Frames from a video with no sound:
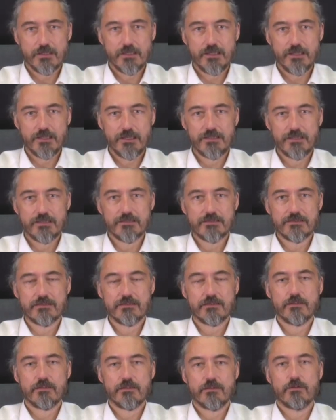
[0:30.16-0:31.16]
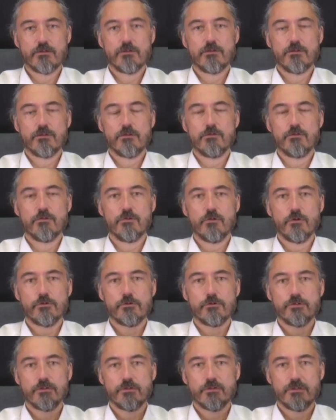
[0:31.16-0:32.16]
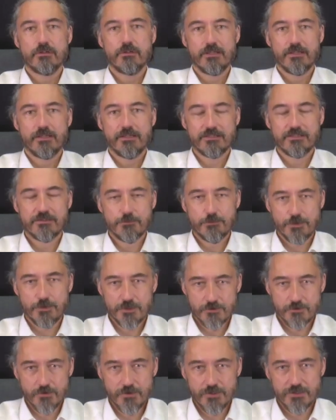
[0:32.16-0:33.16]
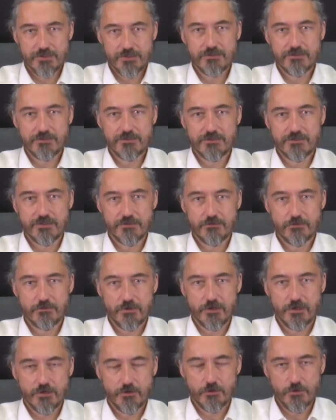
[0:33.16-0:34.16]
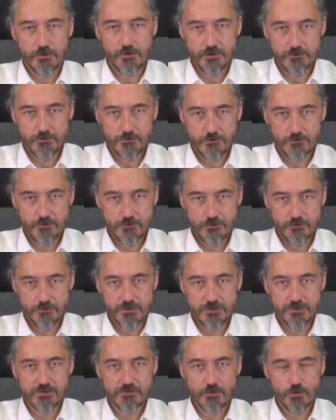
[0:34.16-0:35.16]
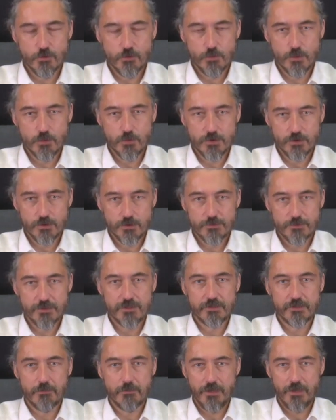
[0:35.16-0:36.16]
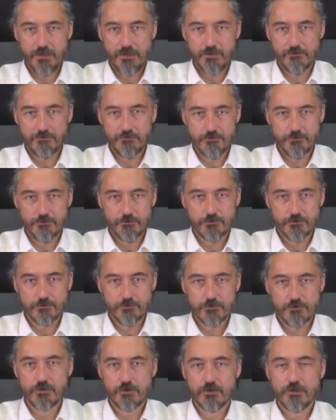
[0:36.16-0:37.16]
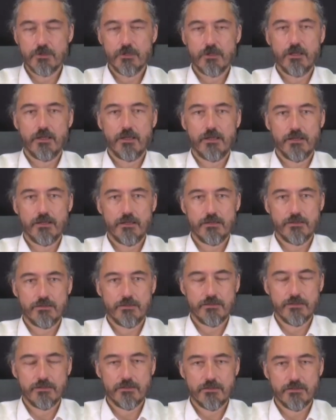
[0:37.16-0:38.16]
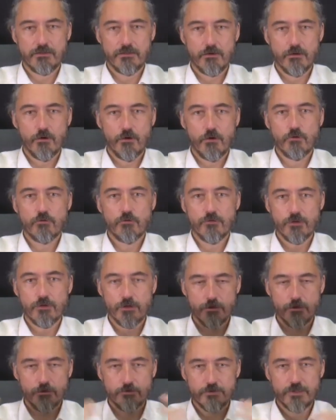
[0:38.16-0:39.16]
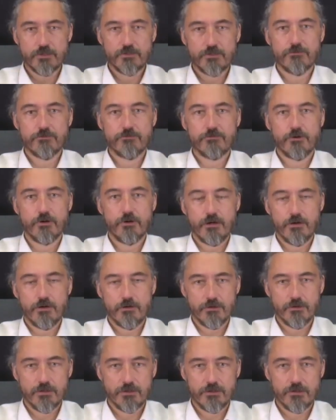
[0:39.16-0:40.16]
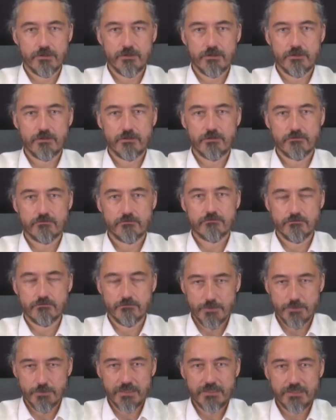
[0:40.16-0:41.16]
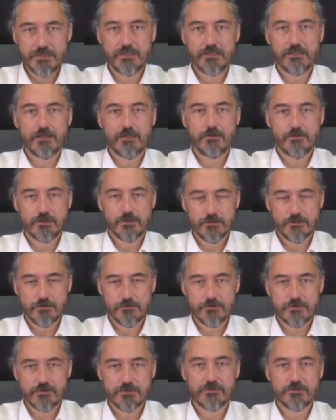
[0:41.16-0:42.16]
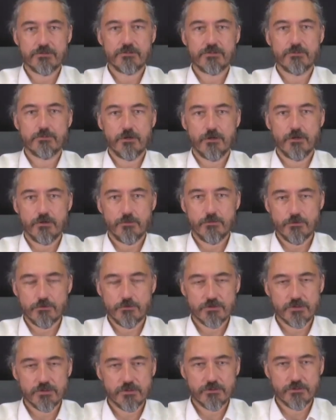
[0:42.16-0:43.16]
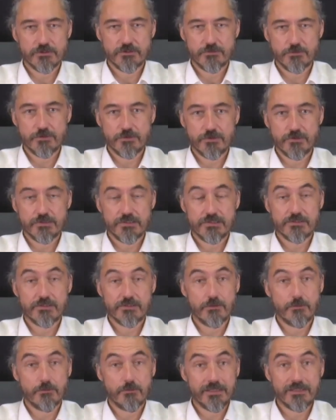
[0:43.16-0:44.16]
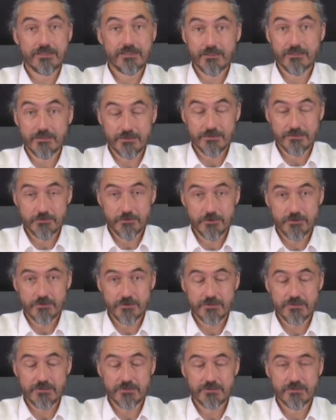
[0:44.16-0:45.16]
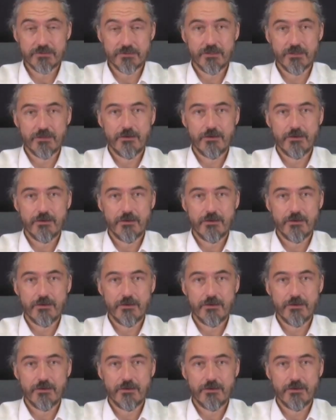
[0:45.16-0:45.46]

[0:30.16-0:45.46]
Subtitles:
is not the experience that we are going through that is overwhelming, painful, and overloading for our body, our nervous system, our emotional experience, our mental experience.